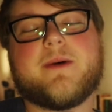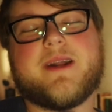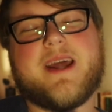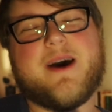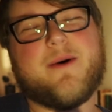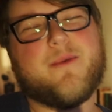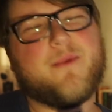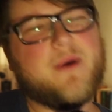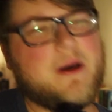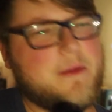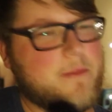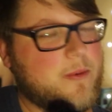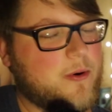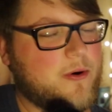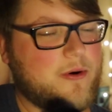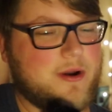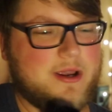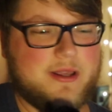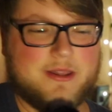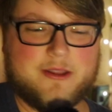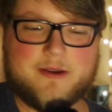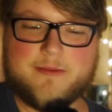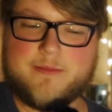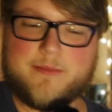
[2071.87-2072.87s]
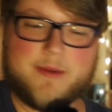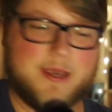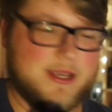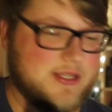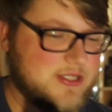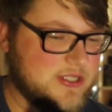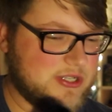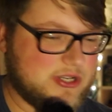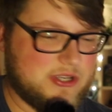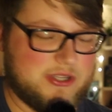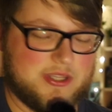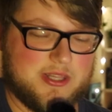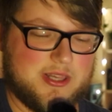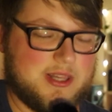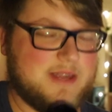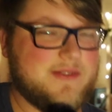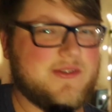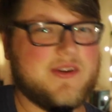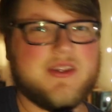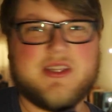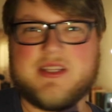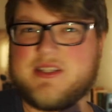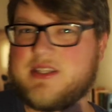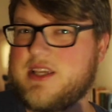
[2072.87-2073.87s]
But at one point, they're basically
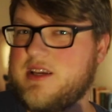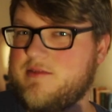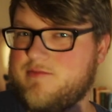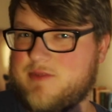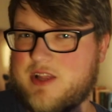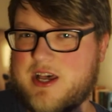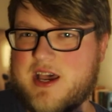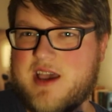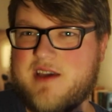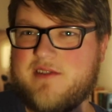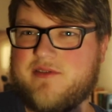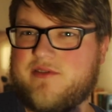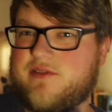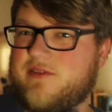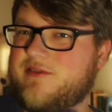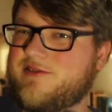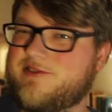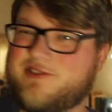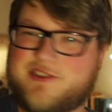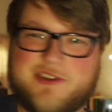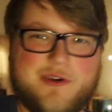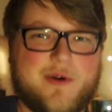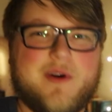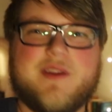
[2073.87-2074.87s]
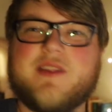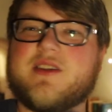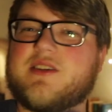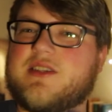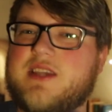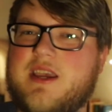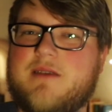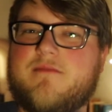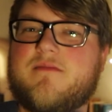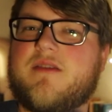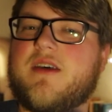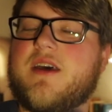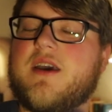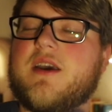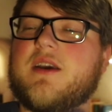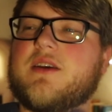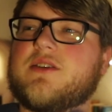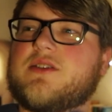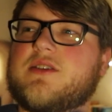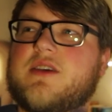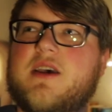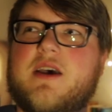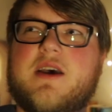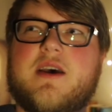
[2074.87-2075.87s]
living the same life, doing the same
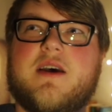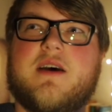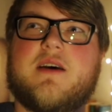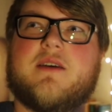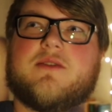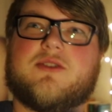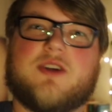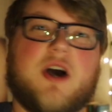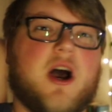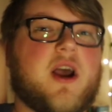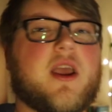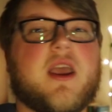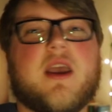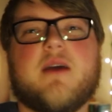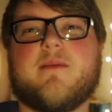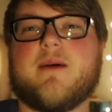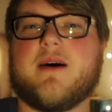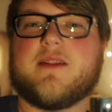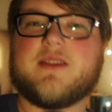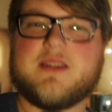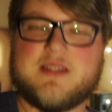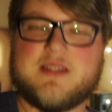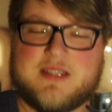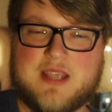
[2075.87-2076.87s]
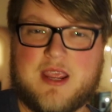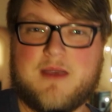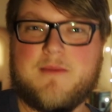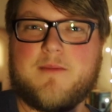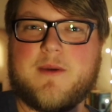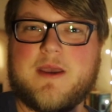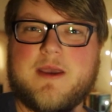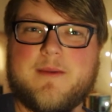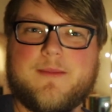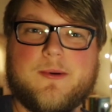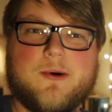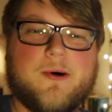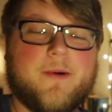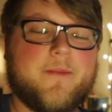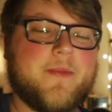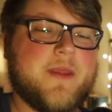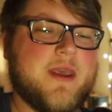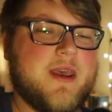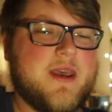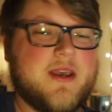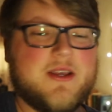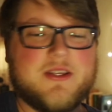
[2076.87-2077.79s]
things, talking about the same people.